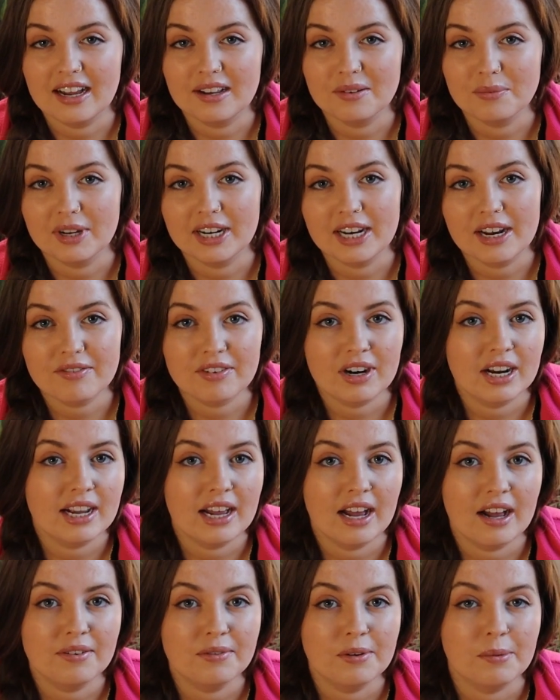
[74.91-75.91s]
and whenever I
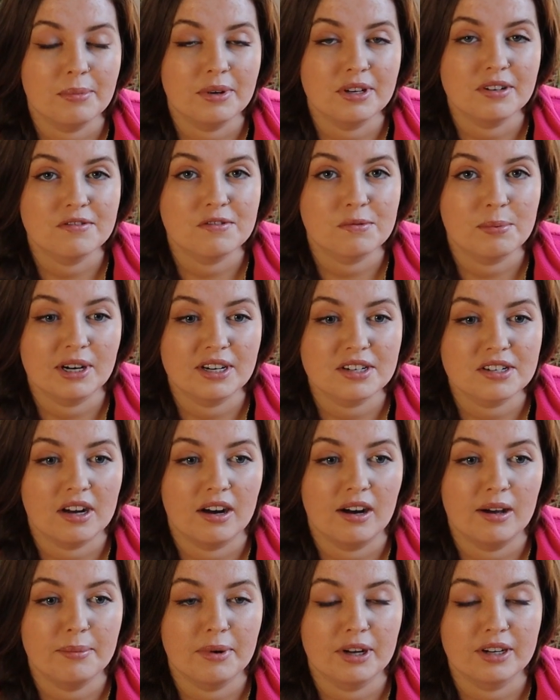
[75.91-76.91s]
have a bit of spare
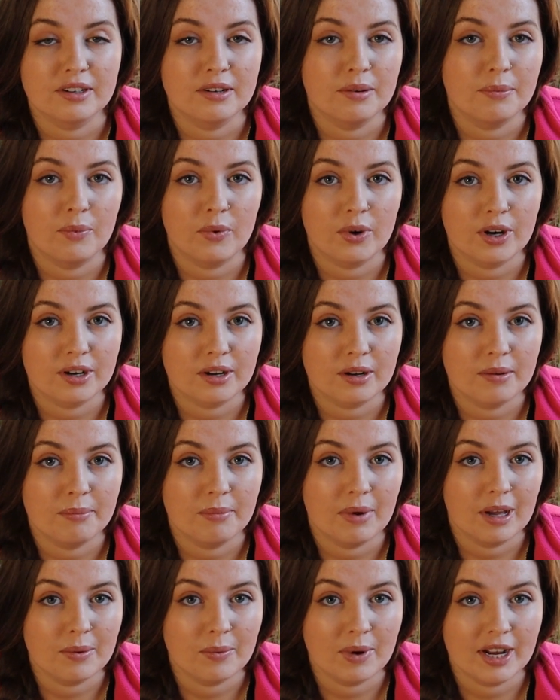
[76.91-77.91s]
time, I'm going to work
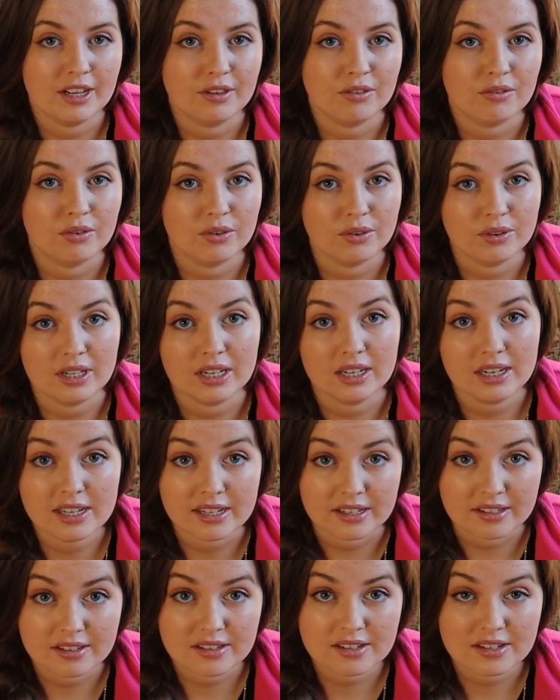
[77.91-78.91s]
my way through the
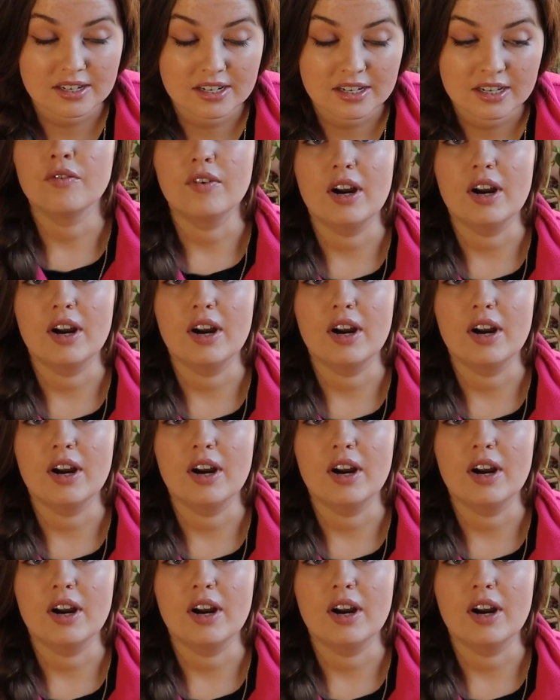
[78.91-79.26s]
list.